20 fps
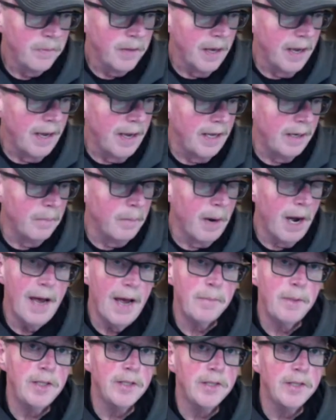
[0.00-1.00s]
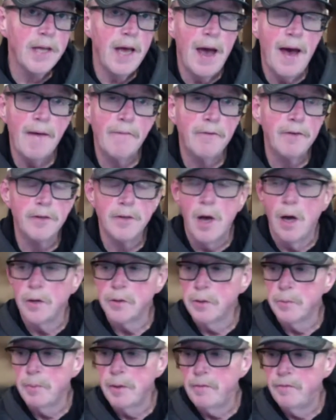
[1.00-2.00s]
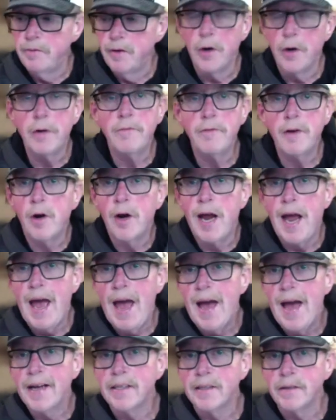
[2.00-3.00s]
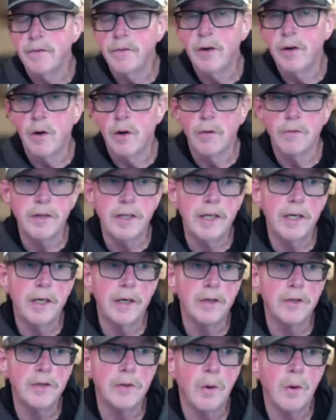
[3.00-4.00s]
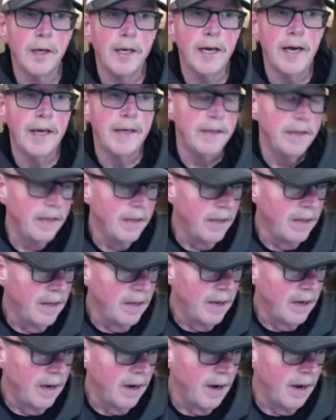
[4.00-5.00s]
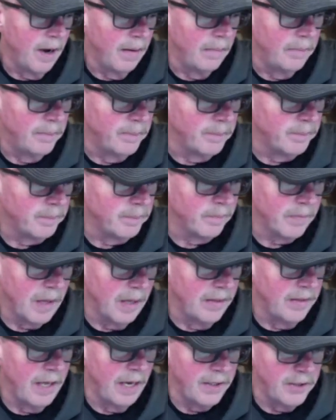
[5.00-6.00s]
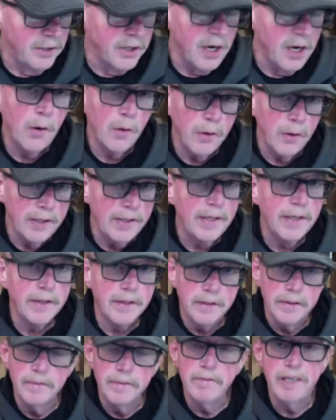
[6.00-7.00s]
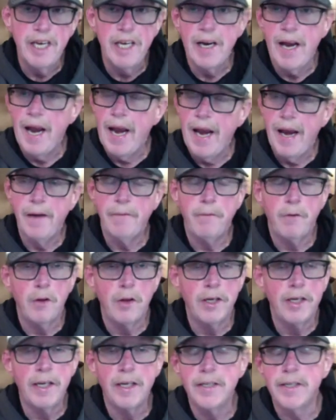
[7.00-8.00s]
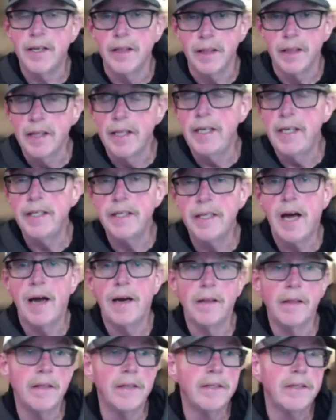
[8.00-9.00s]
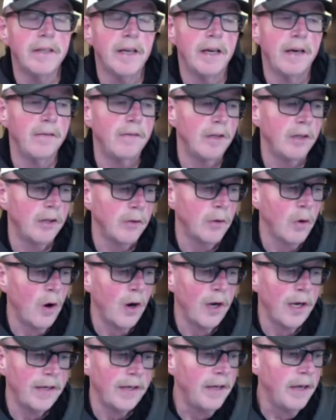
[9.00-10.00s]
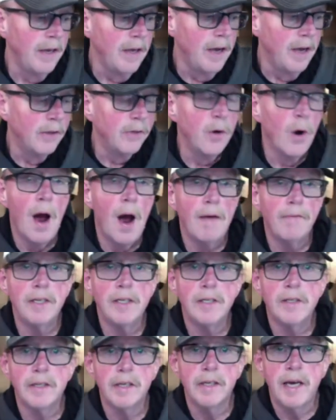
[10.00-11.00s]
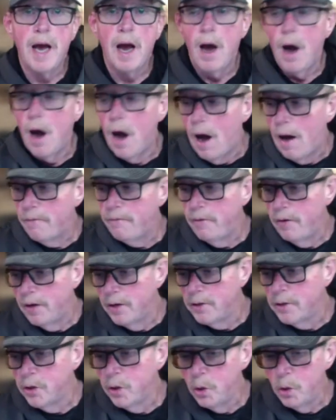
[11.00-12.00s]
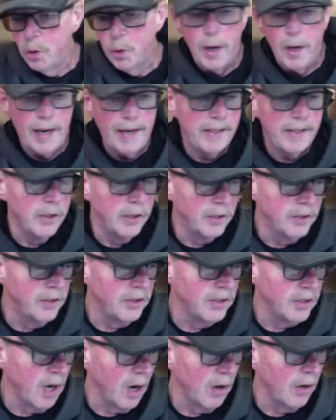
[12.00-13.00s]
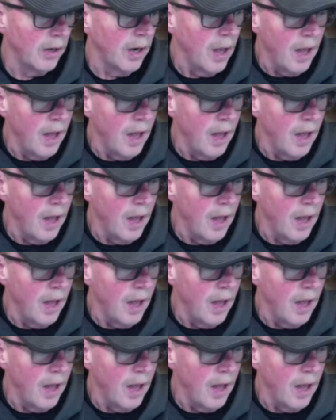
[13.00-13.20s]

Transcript: And the Miami staff has also been very, very active here over the years. So, again, they generally get a handful of kids at least out of the state of Illinois, and they're obviously off to a good start.